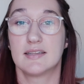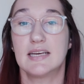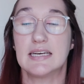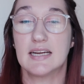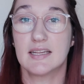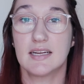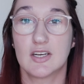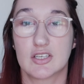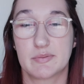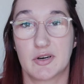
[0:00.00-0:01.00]
Then the
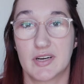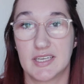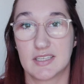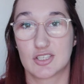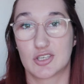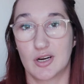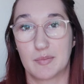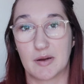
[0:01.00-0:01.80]
last part in this trope,